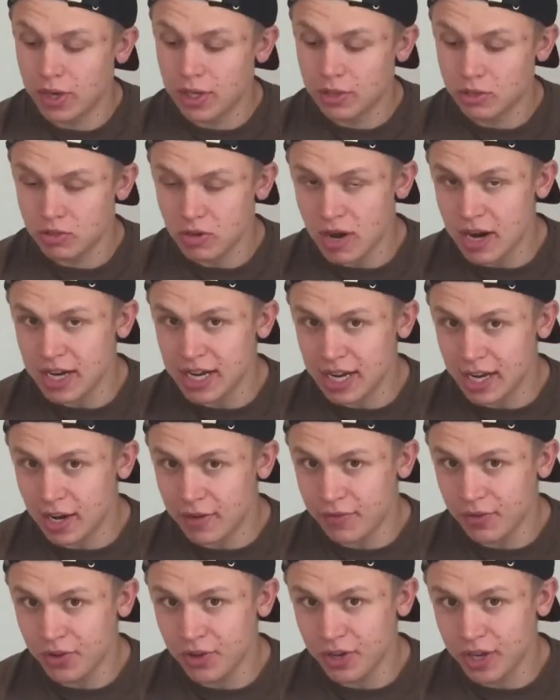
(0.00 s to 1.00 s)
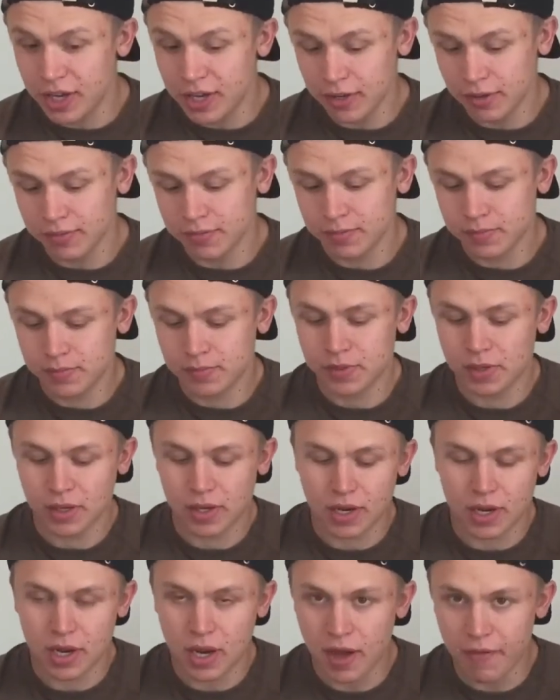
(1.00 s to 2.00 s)
try and eat another cookie,
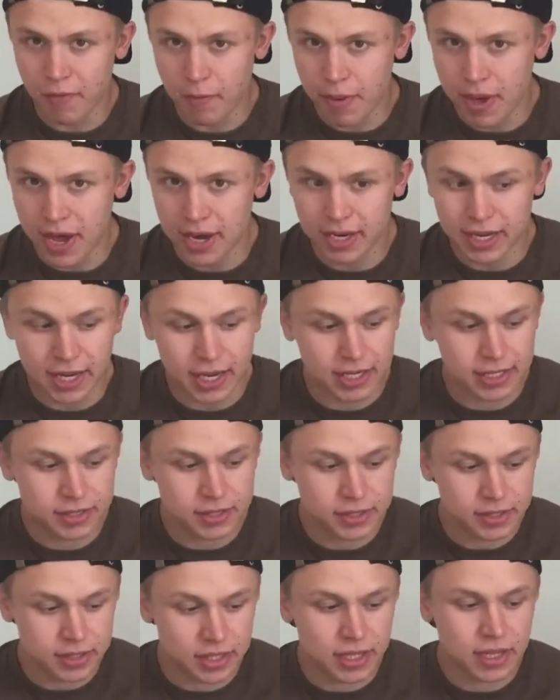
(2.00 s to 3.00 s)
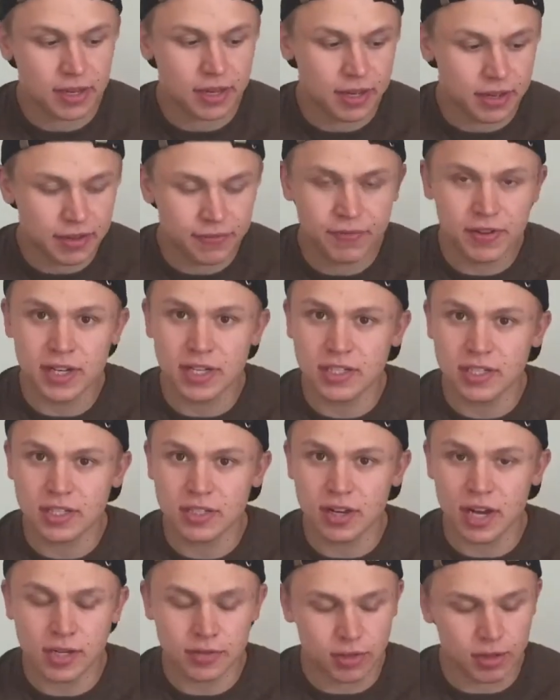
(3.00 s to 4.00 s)
another pancake, finish this
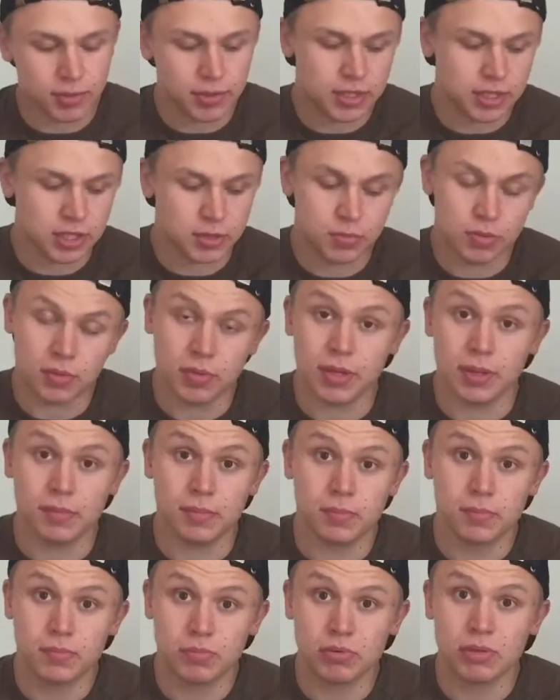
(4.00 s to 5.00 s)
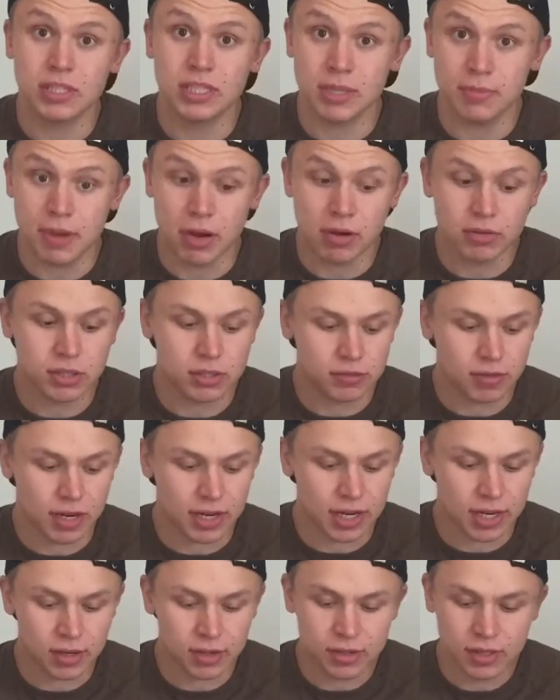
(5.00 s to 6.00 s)
ice cream because it's probably pretty melted right
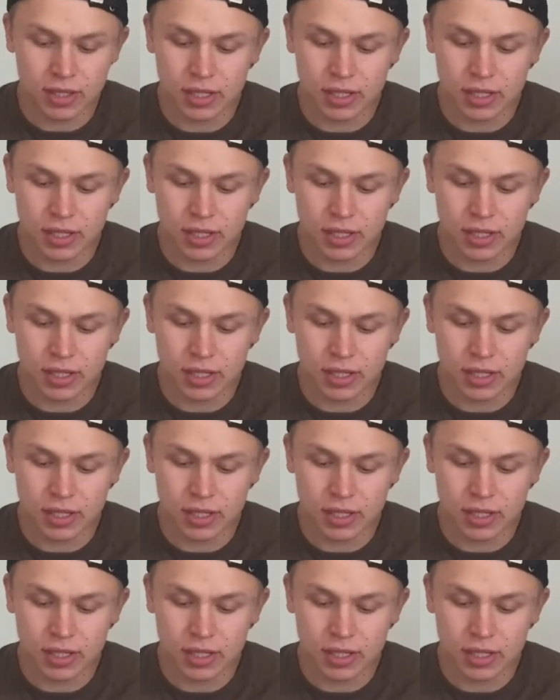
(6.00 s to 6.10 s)
now.